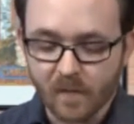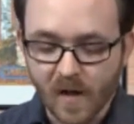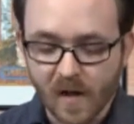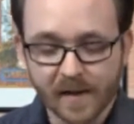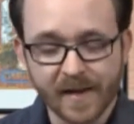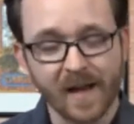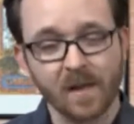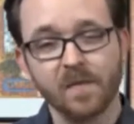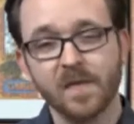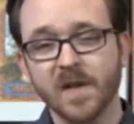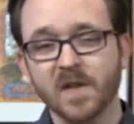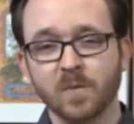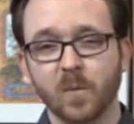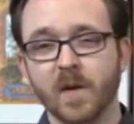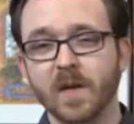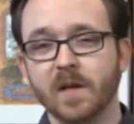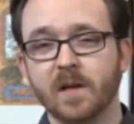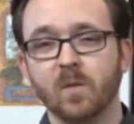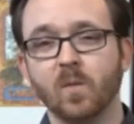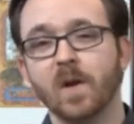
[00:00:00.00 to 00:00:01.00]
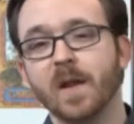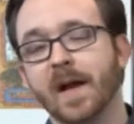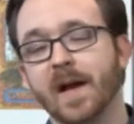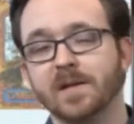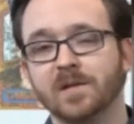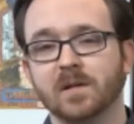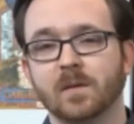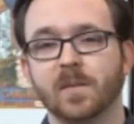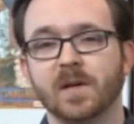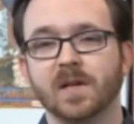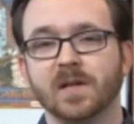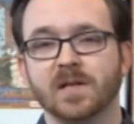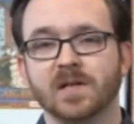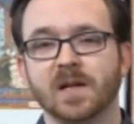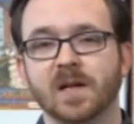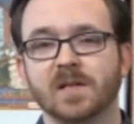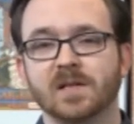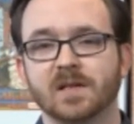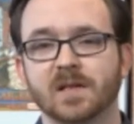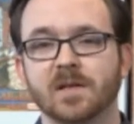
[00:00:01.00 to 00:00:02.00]
Now, this week, we'll actually be
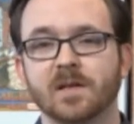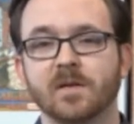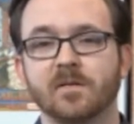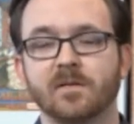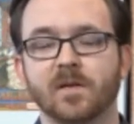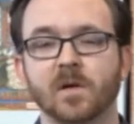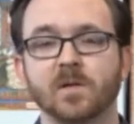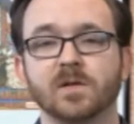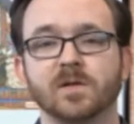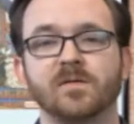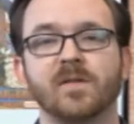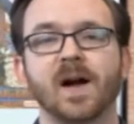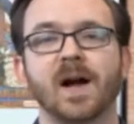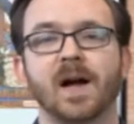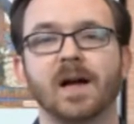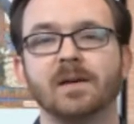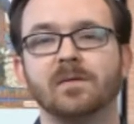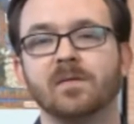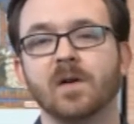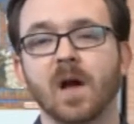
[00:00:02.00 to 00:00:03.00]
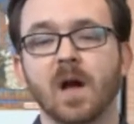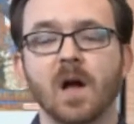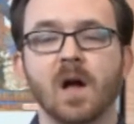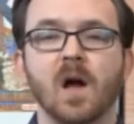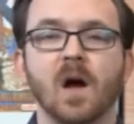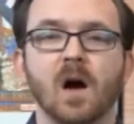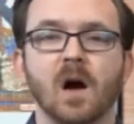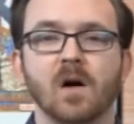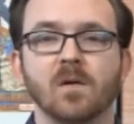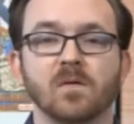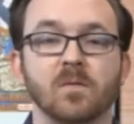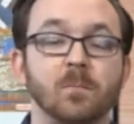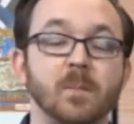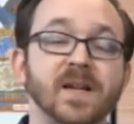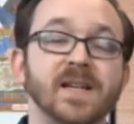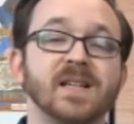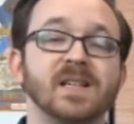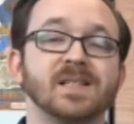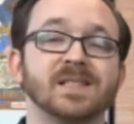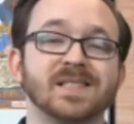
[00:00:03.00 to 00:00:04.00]
discussing the first 5 of
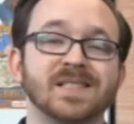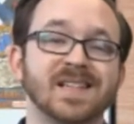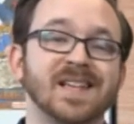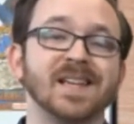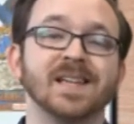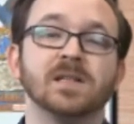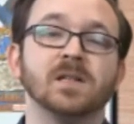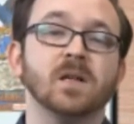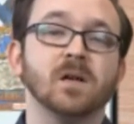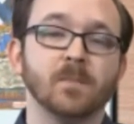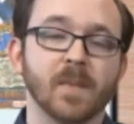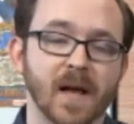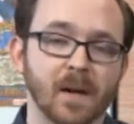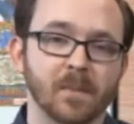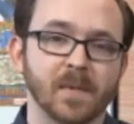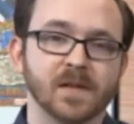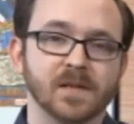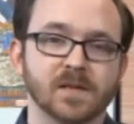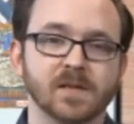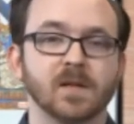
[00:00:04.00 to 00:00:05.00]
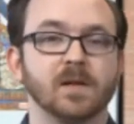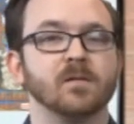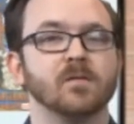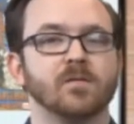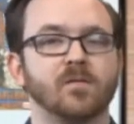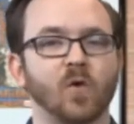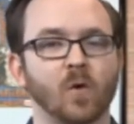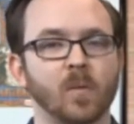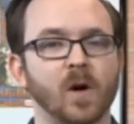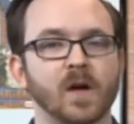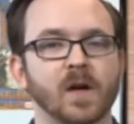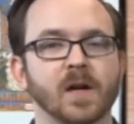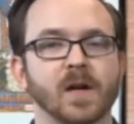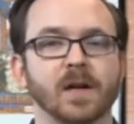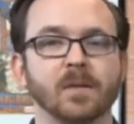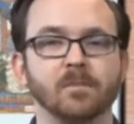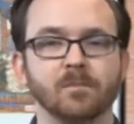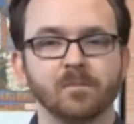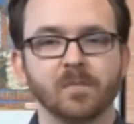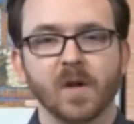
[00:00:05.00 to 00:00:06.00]
Mickey's 10 Commandments for
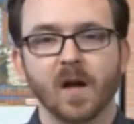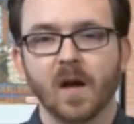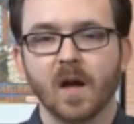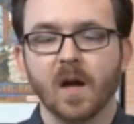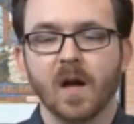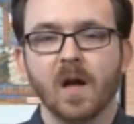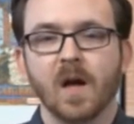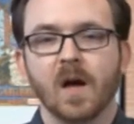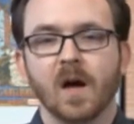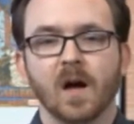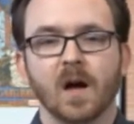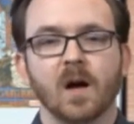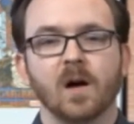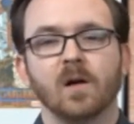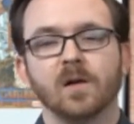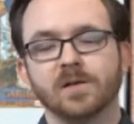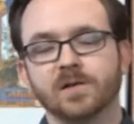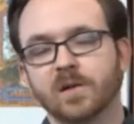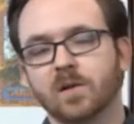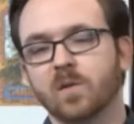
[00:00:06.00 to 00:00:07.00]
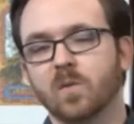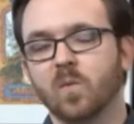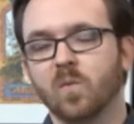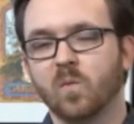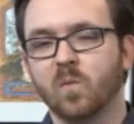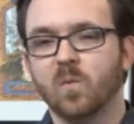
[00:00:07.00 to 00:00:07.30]
marketing. So